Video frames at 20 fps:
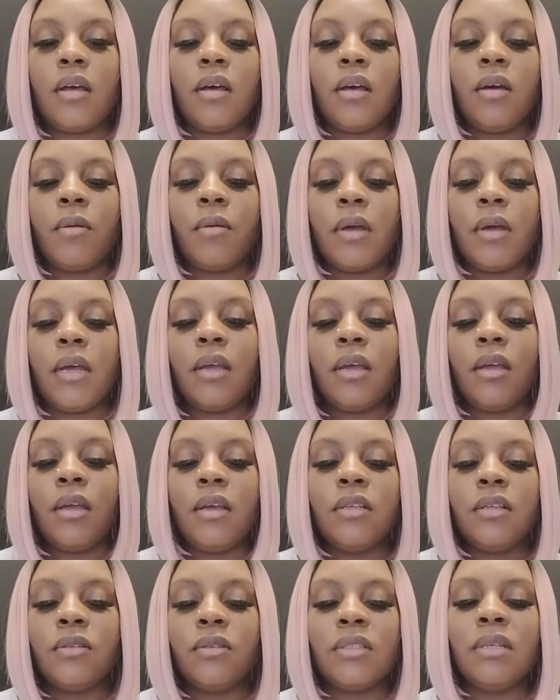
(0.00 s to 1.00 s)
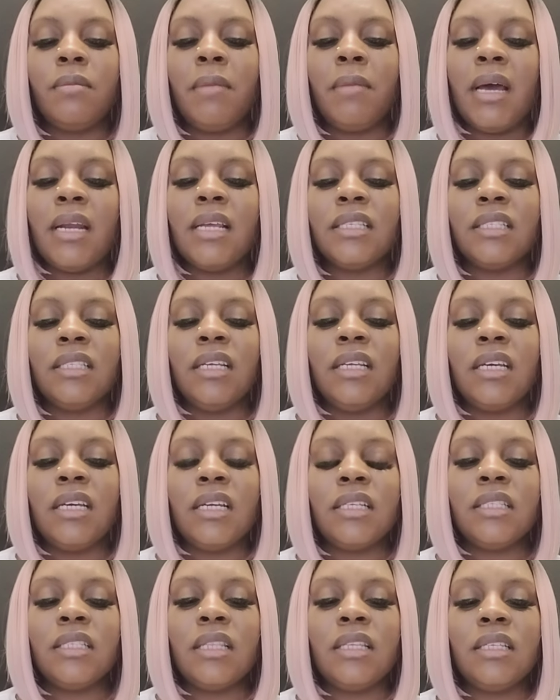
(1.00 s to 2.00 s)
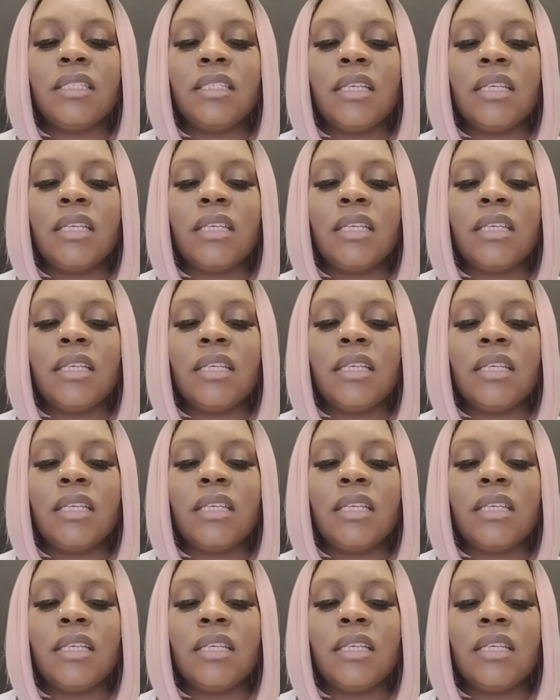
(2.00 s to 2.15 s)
Okay, so somebody is looking into this